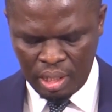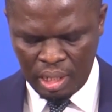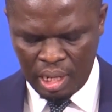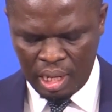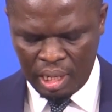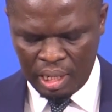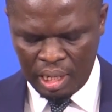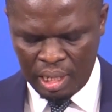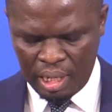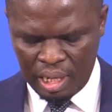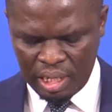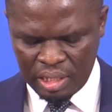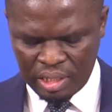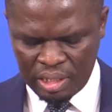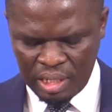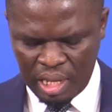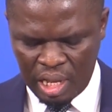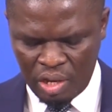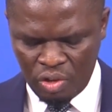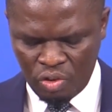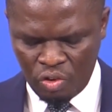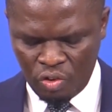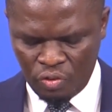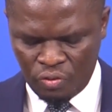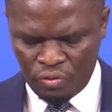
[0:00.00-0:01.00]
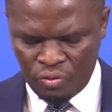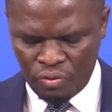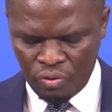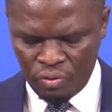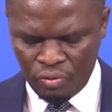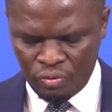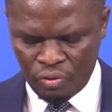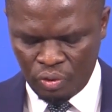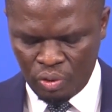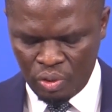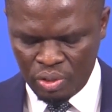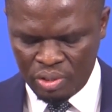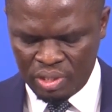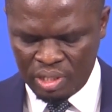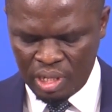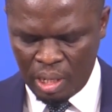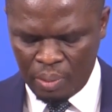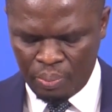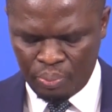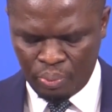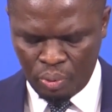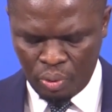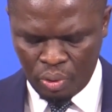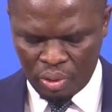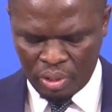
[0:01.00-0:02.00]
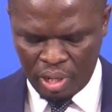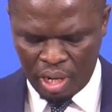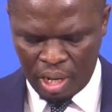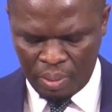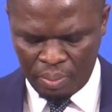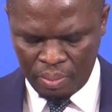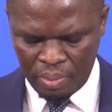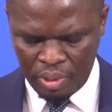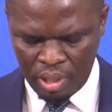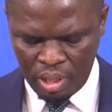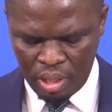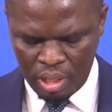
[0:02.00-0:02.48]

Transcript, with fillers: and the National Youth Volunteer Program.